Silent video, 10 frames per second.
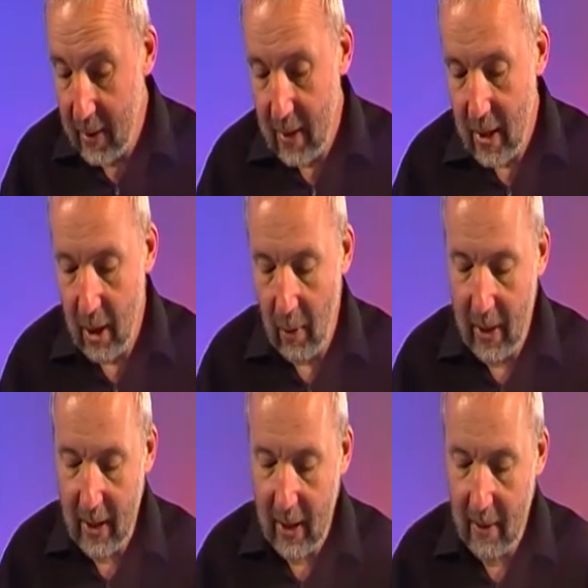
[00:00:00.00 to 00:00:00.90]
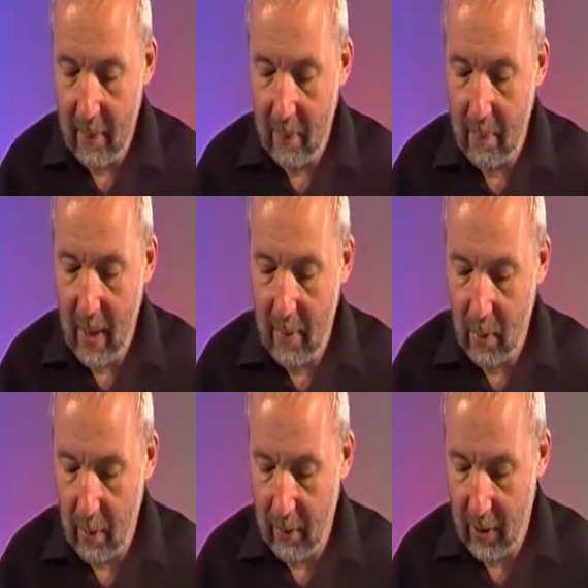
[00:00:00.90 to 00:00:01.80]
No idea. Maybe
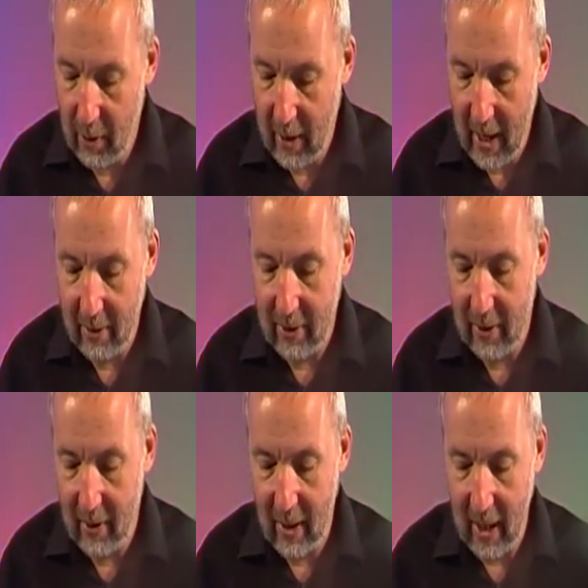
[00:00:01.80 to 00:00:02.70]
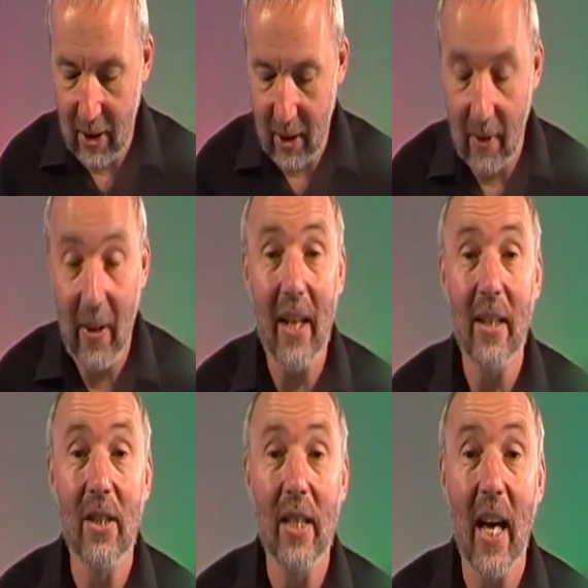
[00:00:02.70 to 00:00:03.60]
we'll figure it out later. That
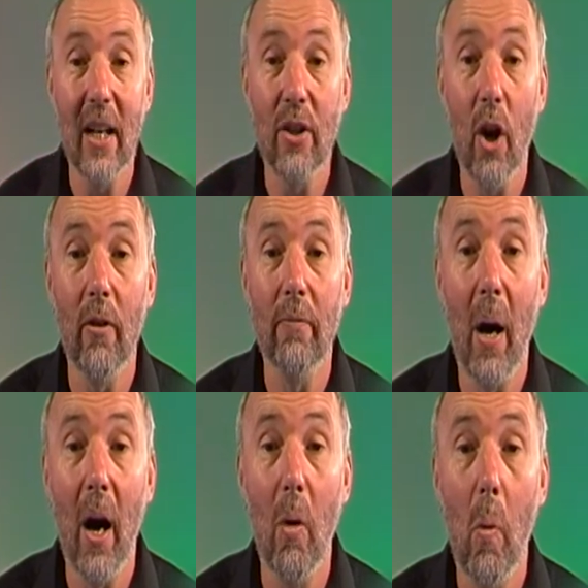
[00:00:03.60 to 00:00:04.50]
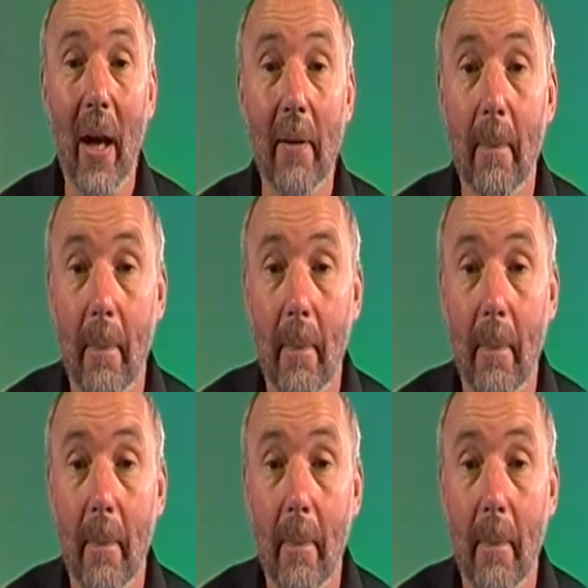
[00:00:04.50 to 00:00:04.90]
is the end of part 1.